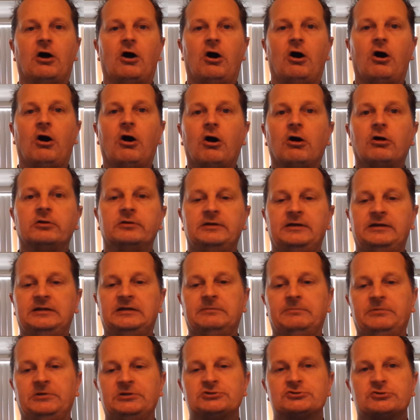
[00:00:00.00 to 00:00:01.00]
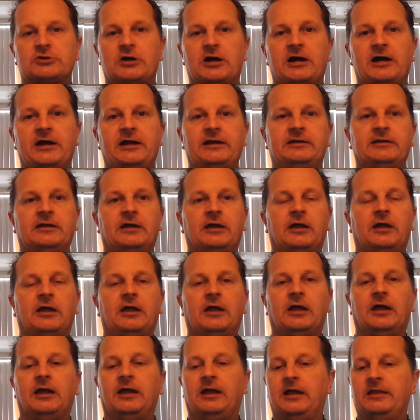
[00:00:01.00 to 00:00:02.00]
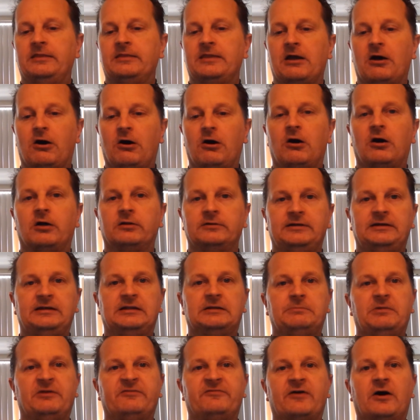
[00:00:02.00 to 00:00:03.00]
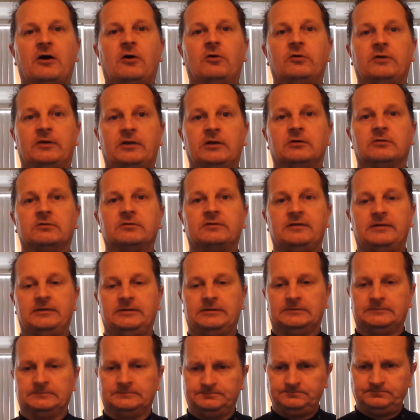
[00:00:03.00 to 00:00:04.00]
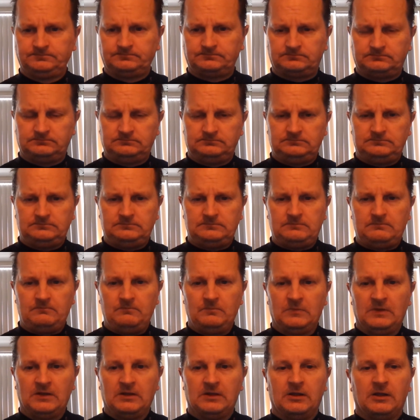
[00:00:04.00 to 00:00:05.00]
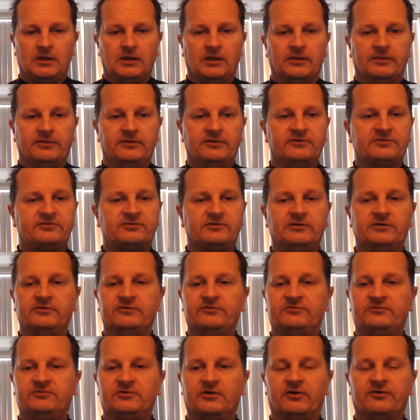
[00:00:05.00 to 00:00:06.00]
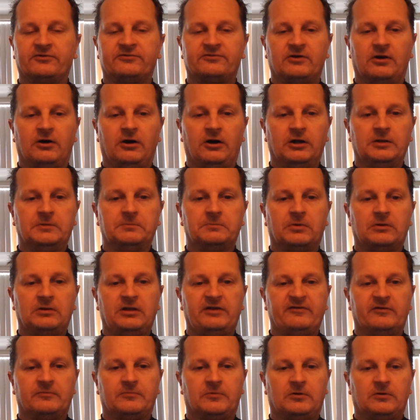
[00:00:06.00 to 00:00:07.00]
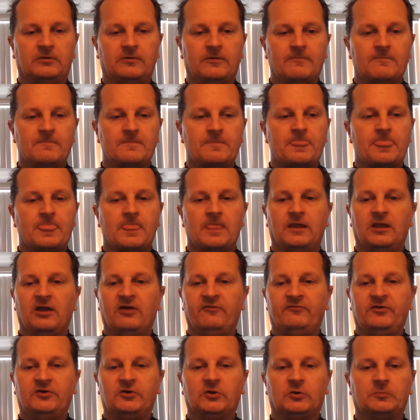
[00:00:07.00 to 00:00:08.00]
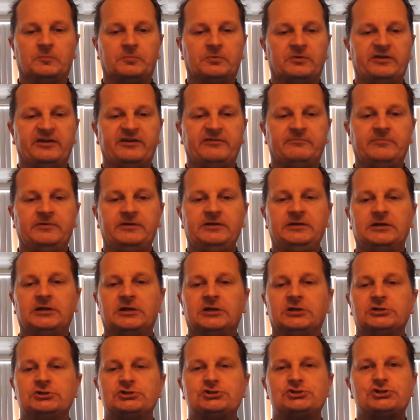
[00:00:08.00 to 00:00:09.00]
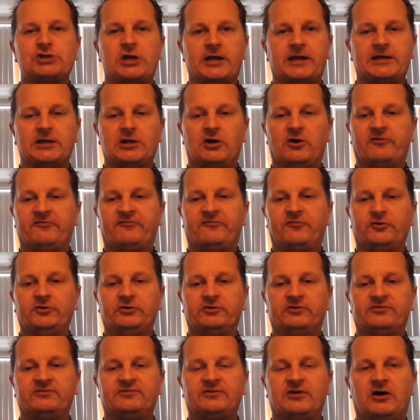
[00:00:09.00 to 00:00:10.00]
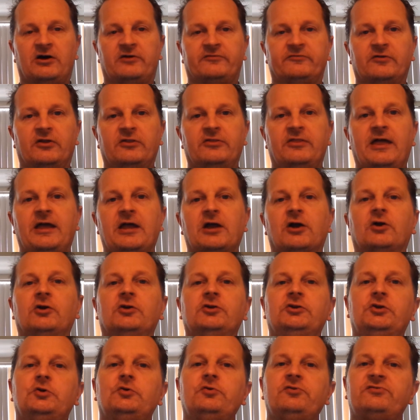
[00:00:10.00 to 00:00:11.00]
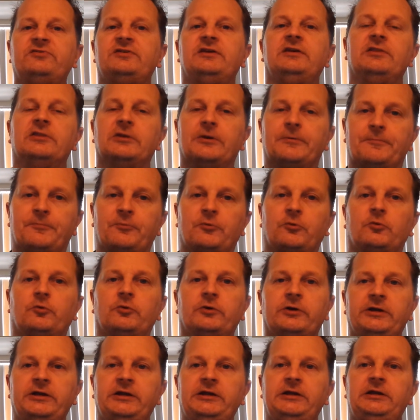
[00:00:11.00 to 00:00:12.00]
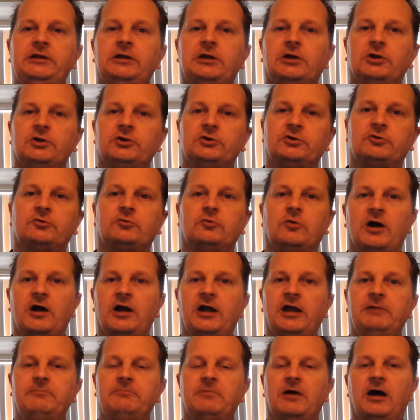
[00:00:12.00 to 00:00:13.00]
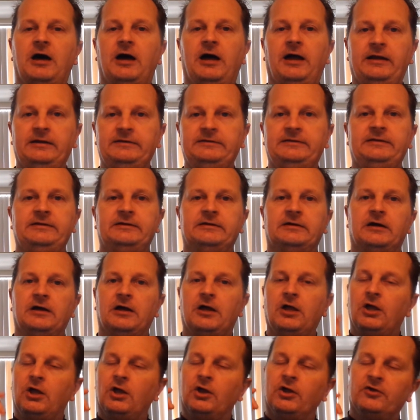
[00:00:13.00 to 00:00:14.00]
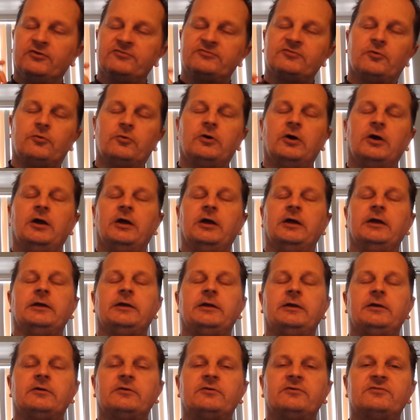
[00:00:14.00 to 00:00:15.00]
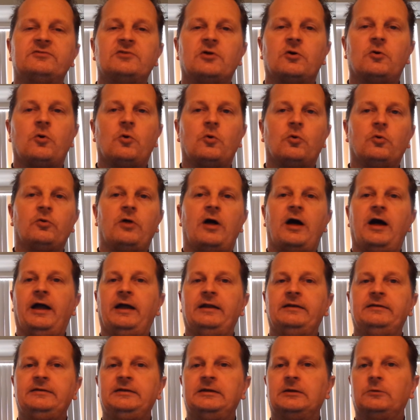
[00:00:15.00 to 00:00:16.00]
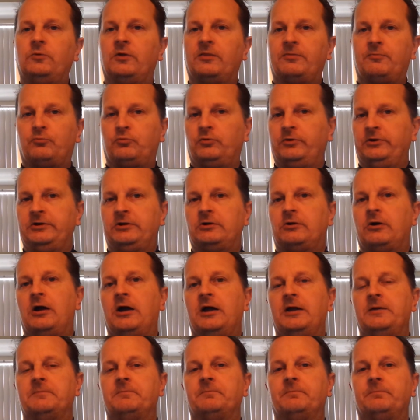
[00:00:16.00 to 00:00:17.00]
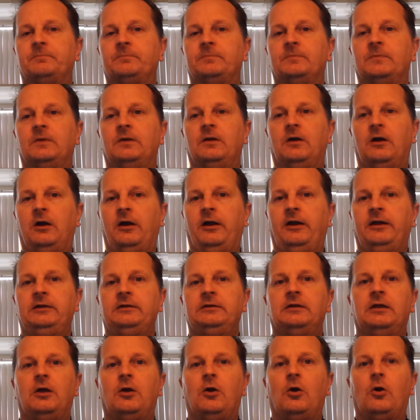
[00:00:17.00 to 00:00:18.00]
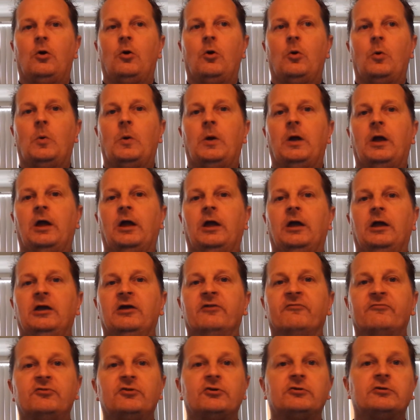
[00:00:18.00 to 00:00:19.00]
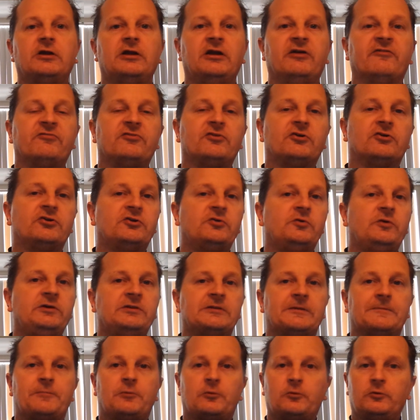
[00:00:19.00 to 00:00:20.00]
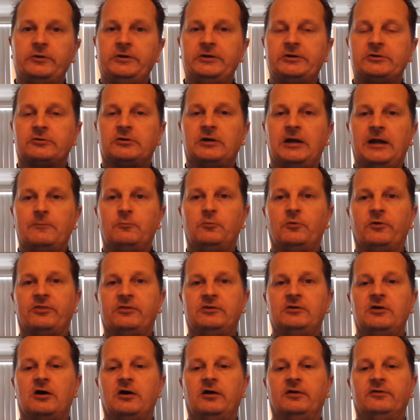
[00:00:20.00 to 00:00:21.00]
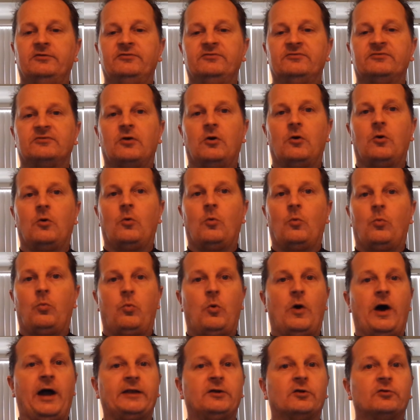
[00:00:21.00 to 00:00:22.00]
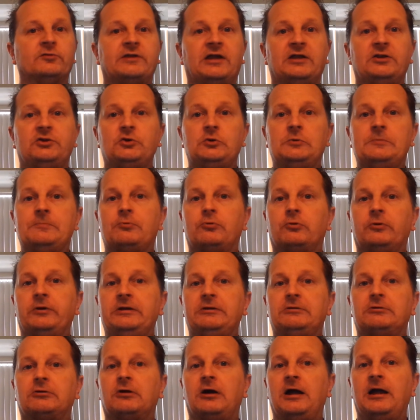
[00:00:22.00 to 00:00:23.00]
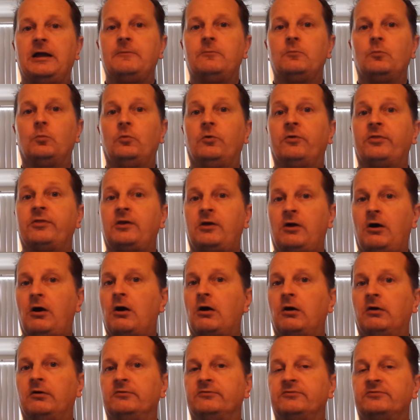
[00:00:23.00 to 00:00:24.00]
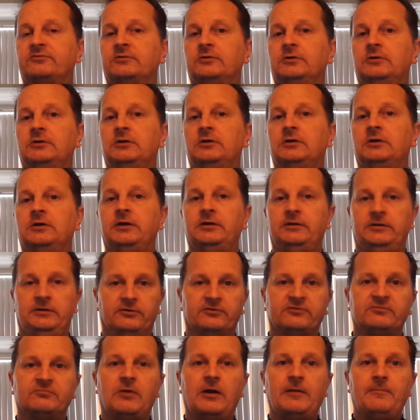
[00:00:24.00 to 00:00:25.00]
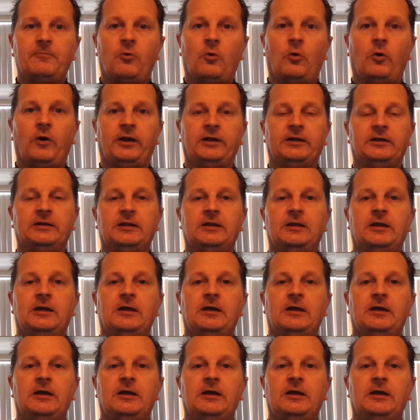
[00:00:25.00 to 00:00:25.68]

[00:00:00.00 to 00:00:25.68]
all need to be tried, and they all need to be found guilty. This is just unbelievable. If you don't believe me, check it out for yourself. They are using the pre-crime idea. So here's the whole idea with pre-crime. All right? If they're doing the pre-crime with guns, why don't they do pre-crime with cars? And here's my point.